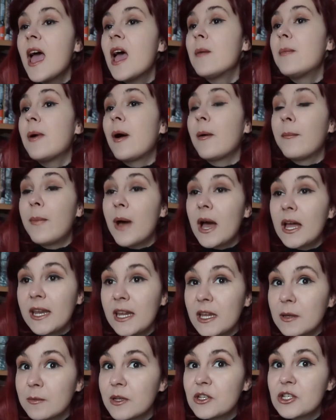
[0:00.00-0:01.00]
about
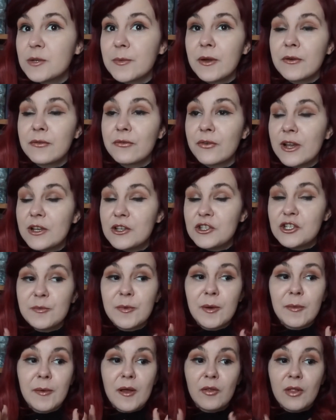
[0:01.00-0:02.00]
body image, about
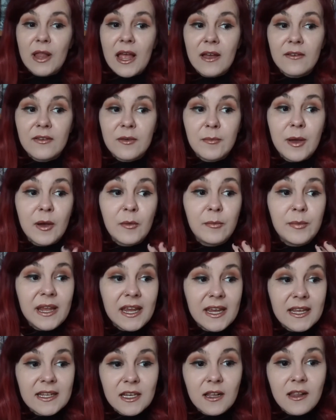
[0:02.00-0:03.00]
friendship, about love, about
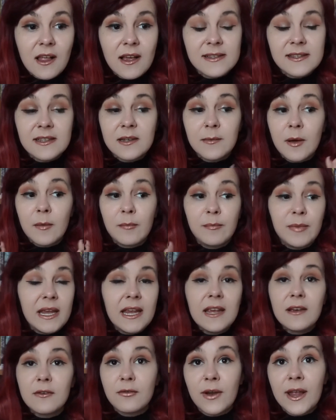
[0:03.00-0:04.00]
being in a closet, about
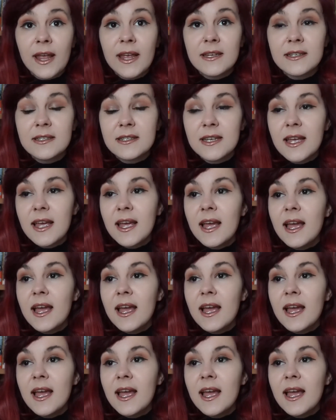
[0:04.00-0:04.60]
being afraid.